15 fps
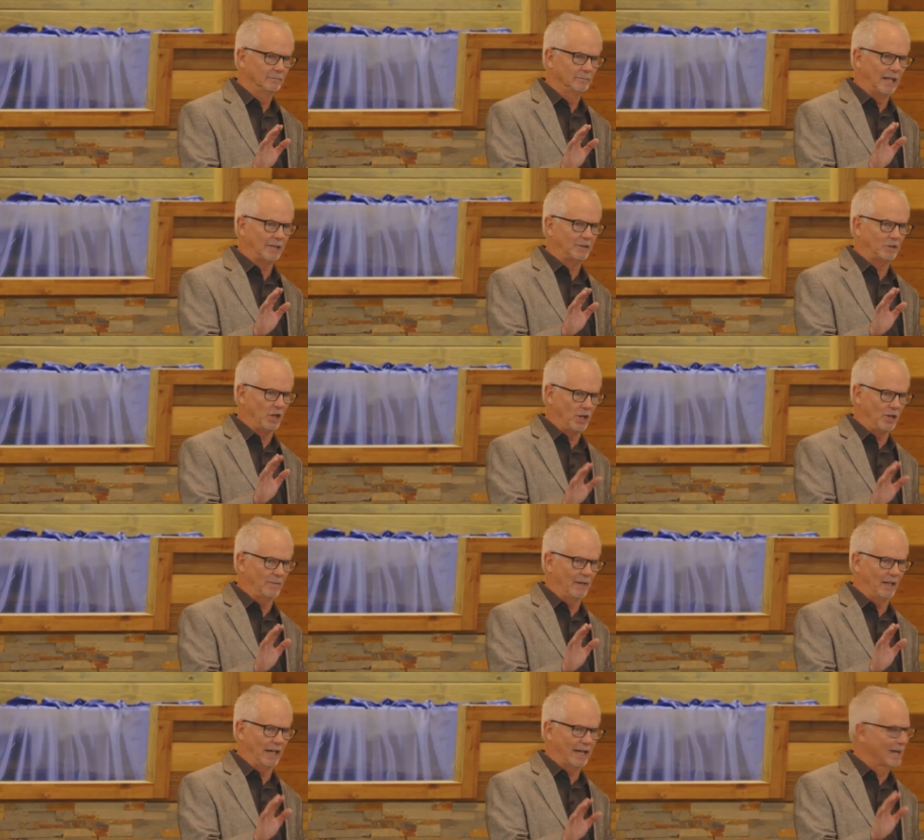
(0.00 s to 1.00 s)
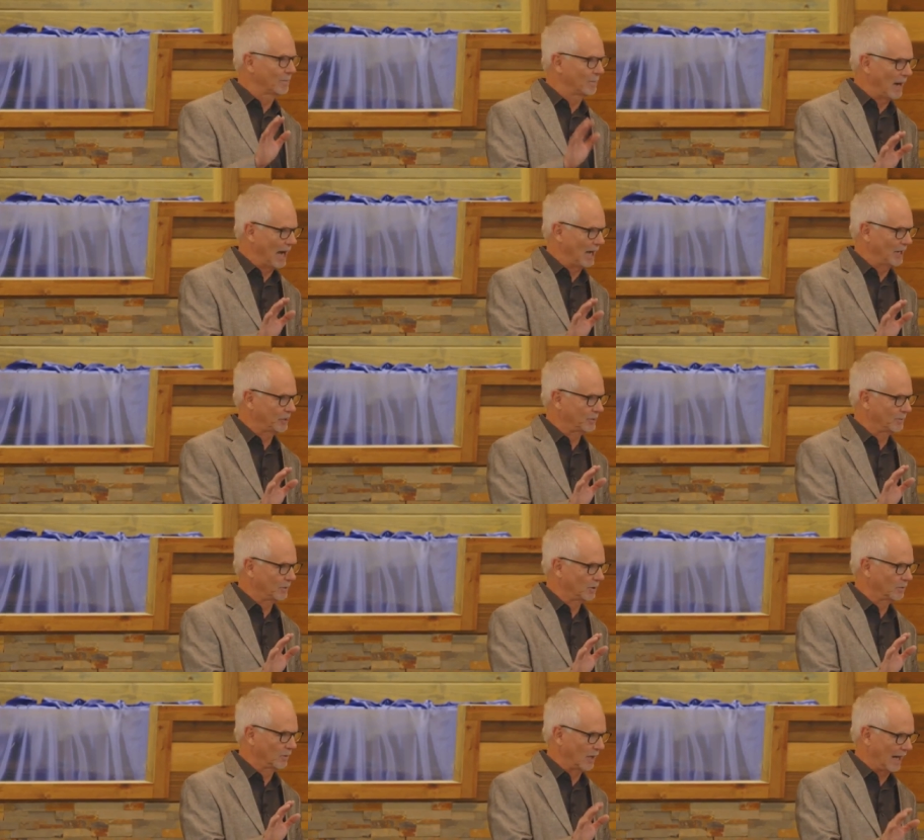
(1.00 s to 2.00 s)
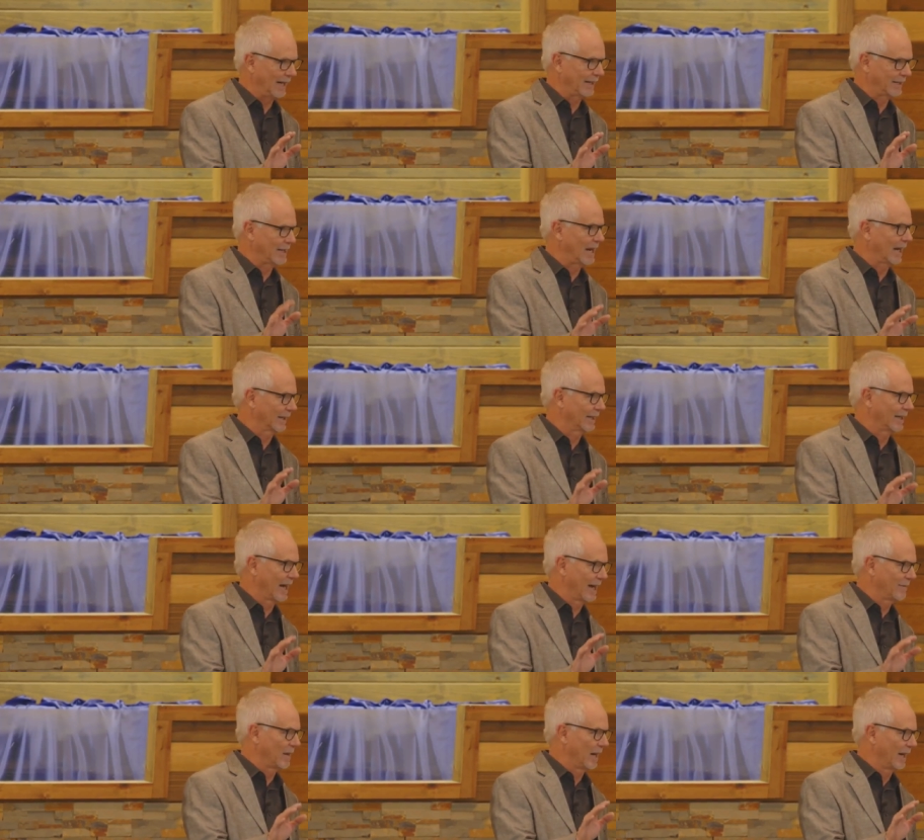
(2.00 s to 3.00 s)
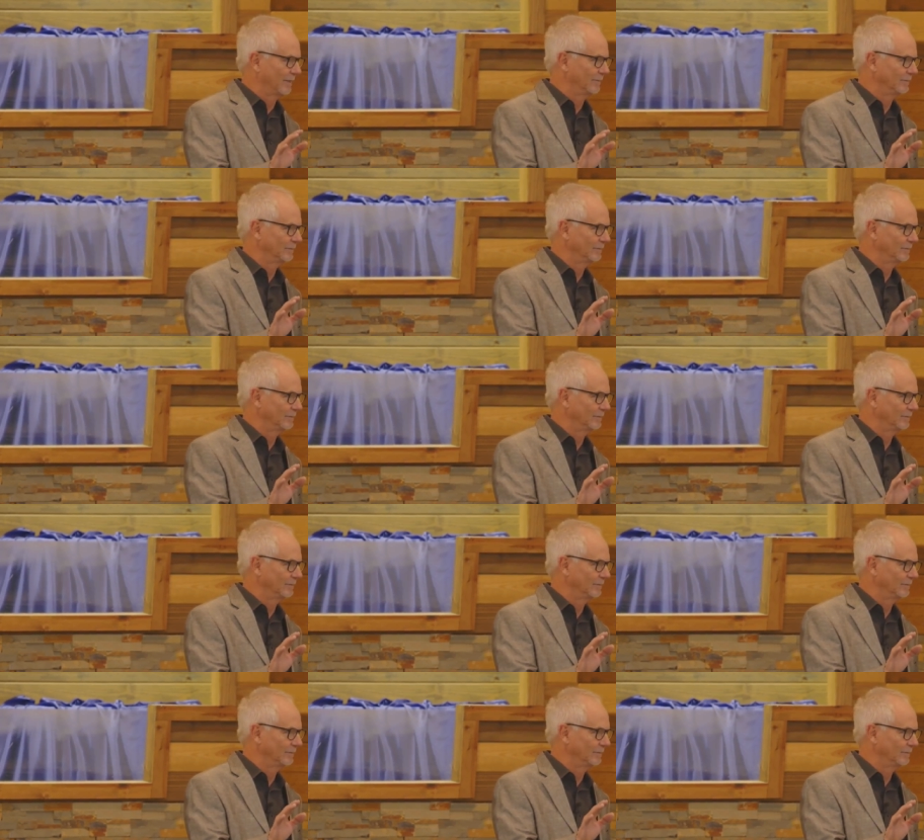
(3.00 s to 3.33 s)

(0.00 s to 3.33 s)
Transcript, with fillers: That's humanly impossible, right? Can I get amen? amen?